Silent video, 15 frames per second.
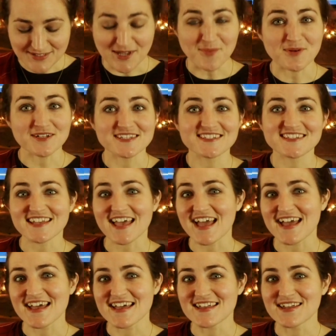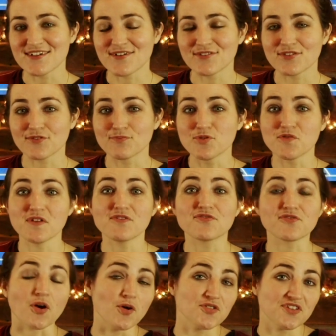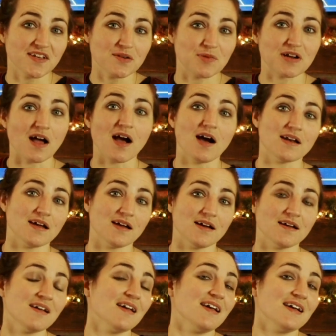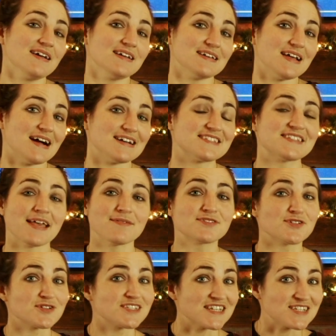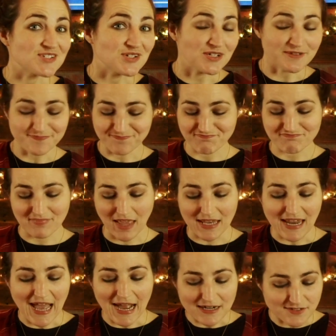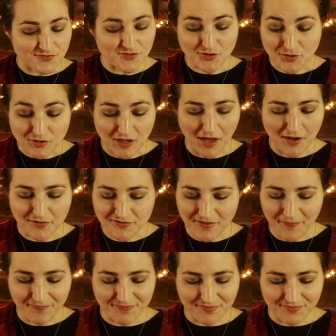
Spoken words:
Someone said the movie Frozen, when Anna saves her sister, an act of true love.